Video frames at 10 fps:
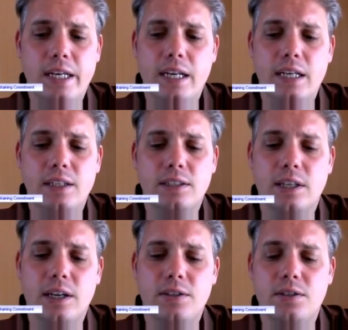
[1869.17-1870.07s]
At any
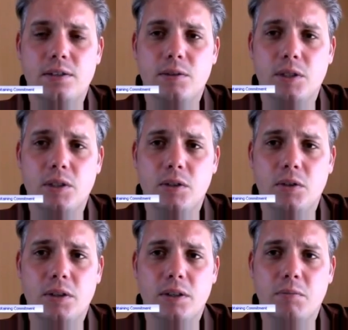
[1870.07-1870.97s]
stage you
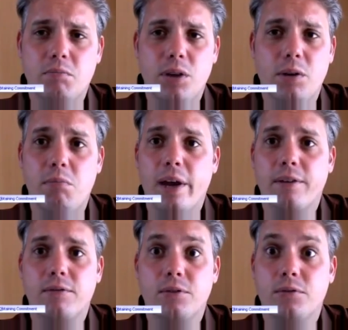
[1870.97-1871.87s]
can bring it back
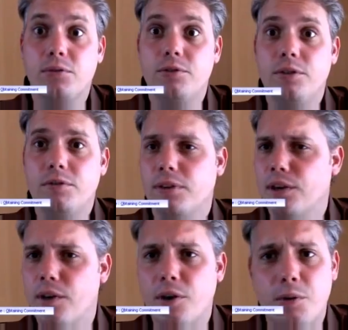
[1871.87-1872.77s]
for a full
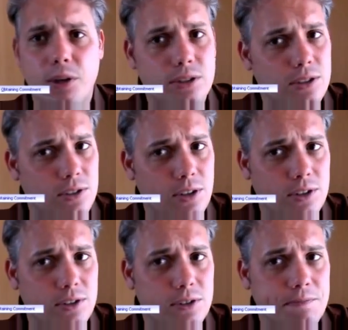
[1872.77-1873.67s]
refund, no questions
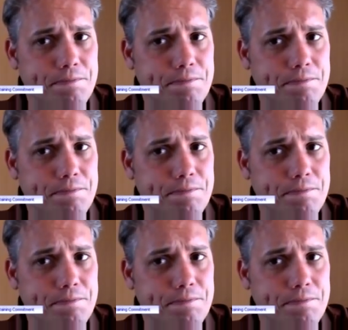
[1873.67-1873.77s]
asked.